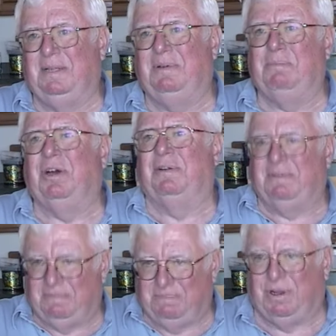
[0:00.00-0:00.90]
Hmm. And we brought
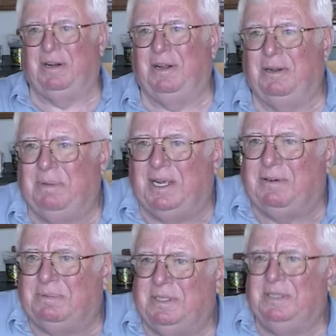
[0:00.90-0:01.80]
it, brought it out of
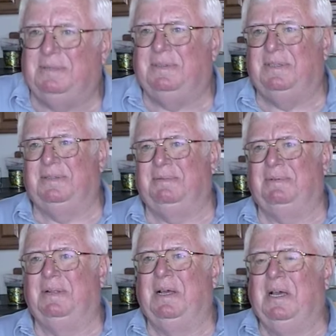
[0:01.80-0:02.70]
bankruptcy. And
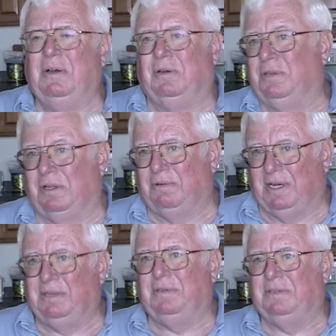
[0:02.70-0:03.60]
of course, all the
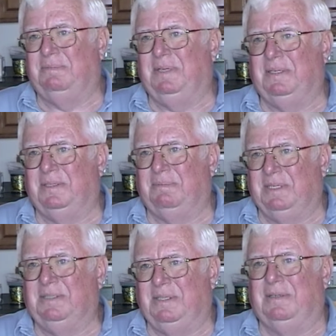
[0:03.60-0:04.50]
creditors, because they're
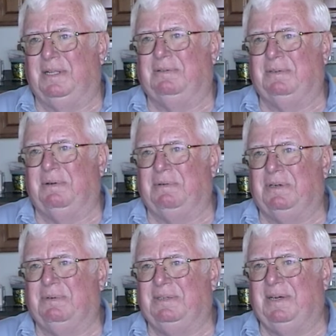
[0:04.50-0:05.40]
business, you know, that's what we
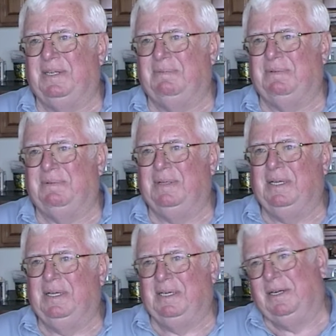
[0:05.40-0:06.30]
were, we tried to
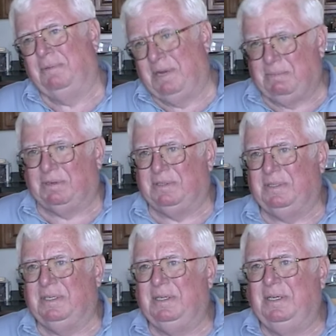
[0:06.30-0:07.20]
get our
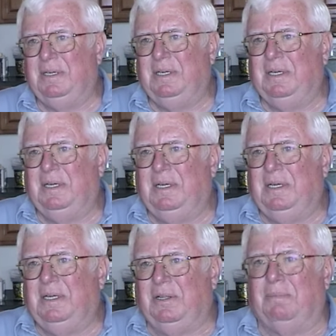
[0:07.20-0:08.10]
members
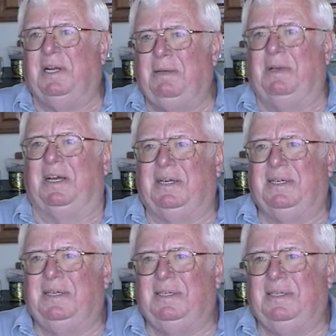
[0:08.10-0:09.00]
their money back.
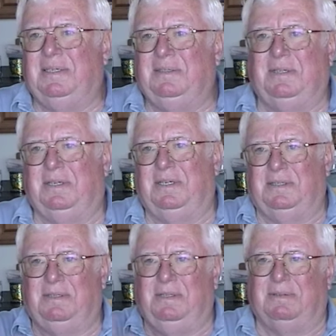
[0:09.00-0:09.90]
Mm-hmm. Instead of
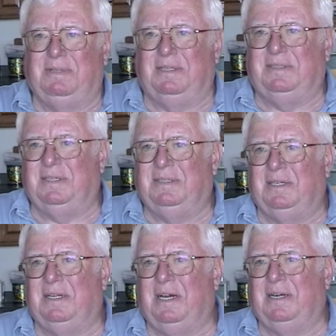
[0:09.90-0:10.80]
getting, you know, 10
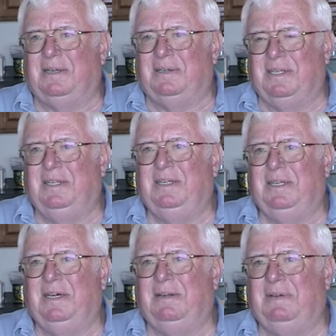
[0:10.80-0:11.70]
cents on the dollar, and they
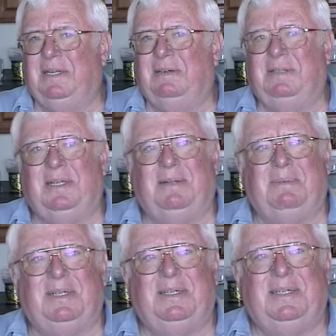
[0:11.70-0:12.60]
did, they got it right out. And
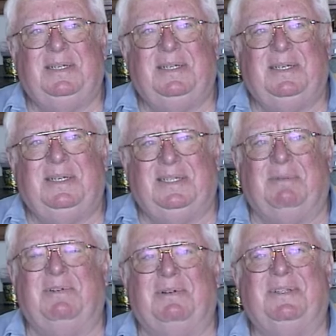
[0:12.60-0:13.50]
that, but
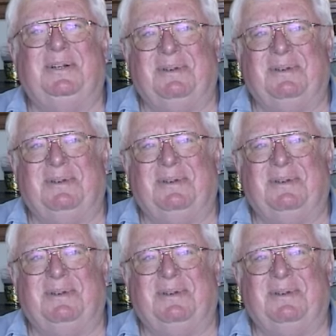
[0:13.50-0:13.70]
some of it